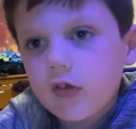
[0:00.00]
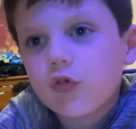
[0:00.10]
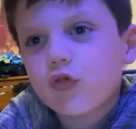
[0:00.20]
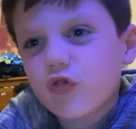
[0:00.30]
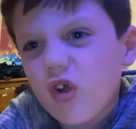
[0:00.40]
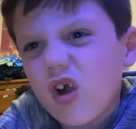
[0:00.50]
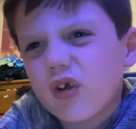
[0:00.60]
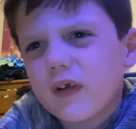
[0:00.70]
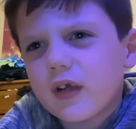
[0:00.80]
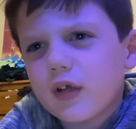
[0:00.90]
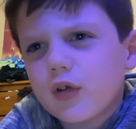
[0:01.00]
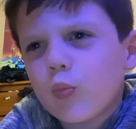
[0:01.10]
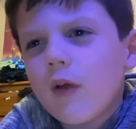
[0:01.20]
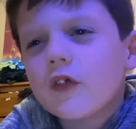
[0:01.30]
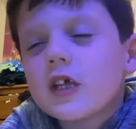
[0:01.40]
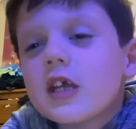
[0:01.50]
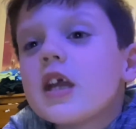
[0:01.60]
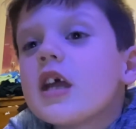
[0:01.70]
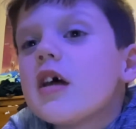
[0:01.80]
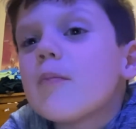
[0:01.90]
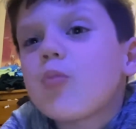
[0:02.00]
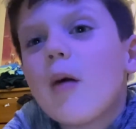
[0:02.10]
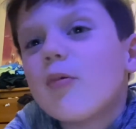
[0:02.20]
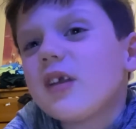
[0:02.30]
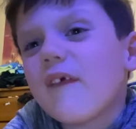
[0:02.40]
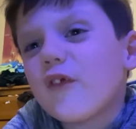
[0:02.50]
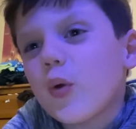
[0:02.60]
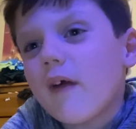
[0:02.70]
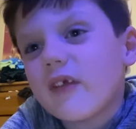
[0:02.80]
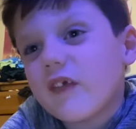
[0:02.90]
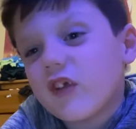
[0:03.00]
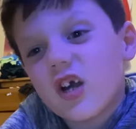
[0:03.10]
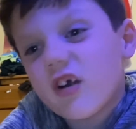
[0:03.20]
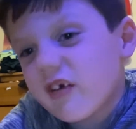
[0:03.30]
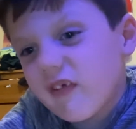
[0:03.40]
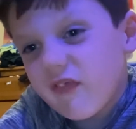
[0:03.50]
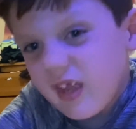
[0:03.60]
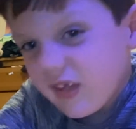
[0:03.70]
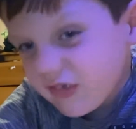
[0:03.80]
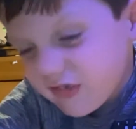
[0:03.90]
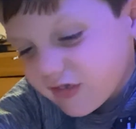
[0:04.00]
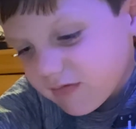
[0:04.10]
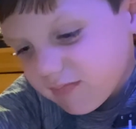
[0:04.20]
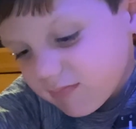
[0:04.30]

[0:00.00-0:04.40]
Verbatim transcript: Starting with probably none of you have even heard of this.